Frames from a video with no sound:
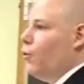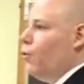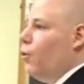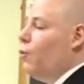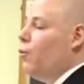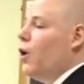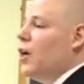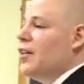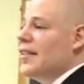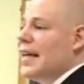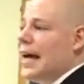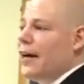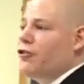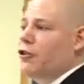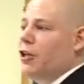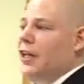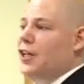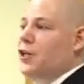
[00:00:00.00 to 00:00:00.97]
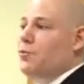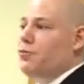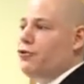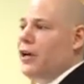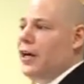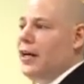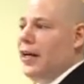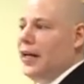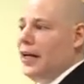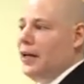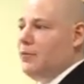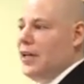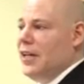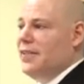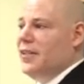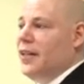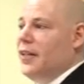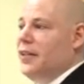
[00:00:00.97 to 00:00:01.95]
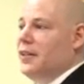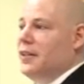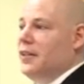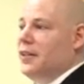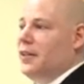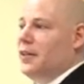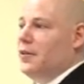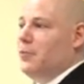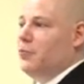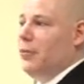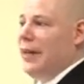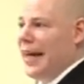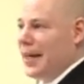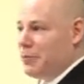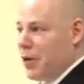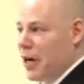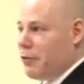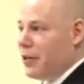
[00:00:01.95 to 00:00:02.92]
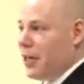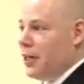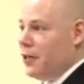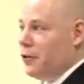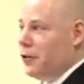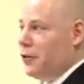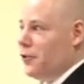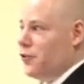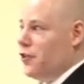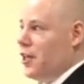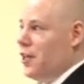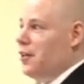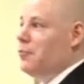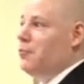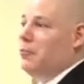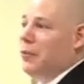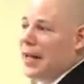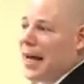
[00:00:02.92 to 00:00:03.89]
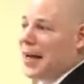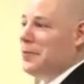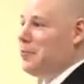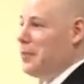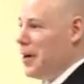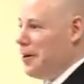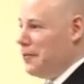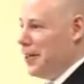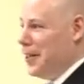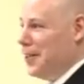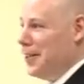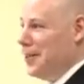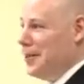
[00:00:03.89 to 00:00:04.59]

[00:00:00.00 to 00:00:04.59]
what is actually the brand name? Is it BlackBerry or is it BlackBerry?